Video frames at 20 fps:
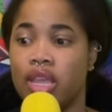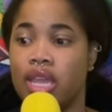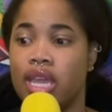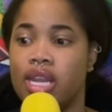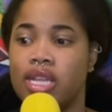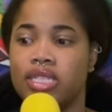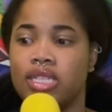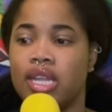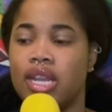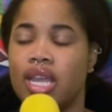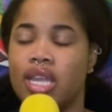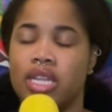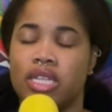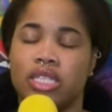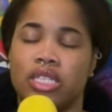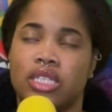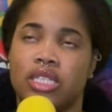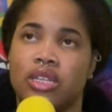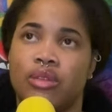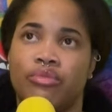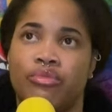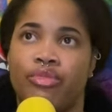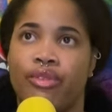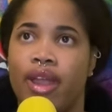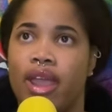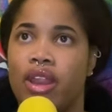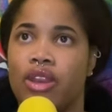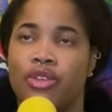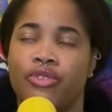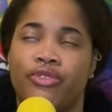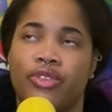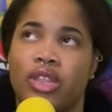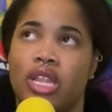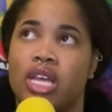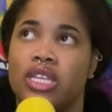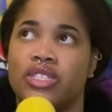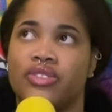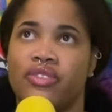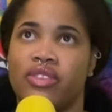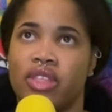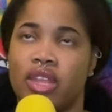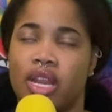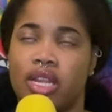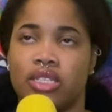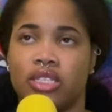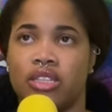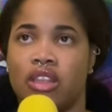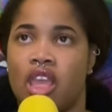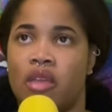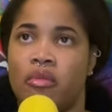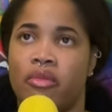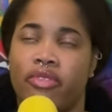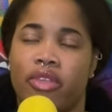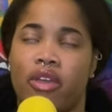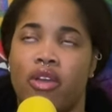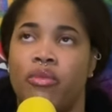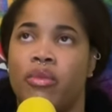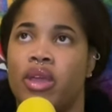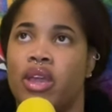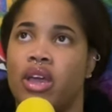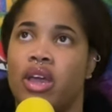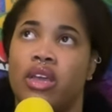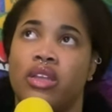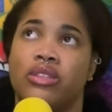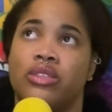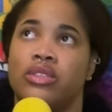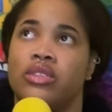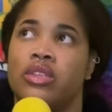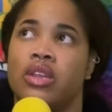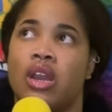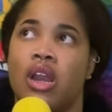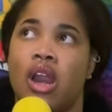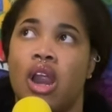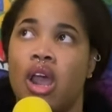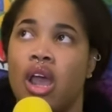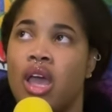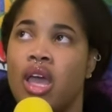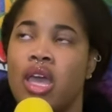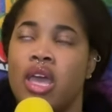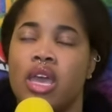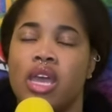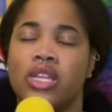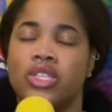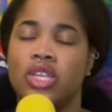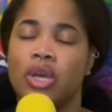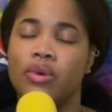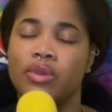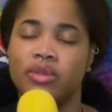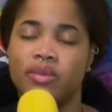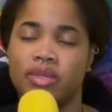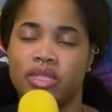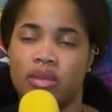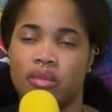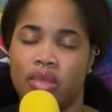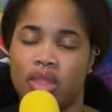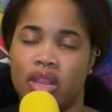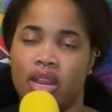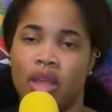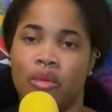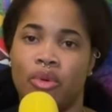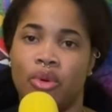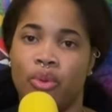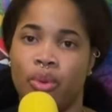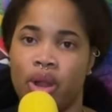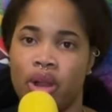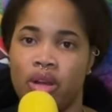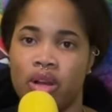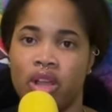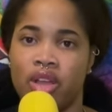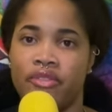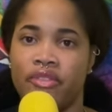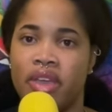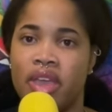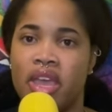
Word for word: And it's not like this is some brand new philosophy that I just came up like, oh my God, da, da, da. It's always been something that I'm aware of.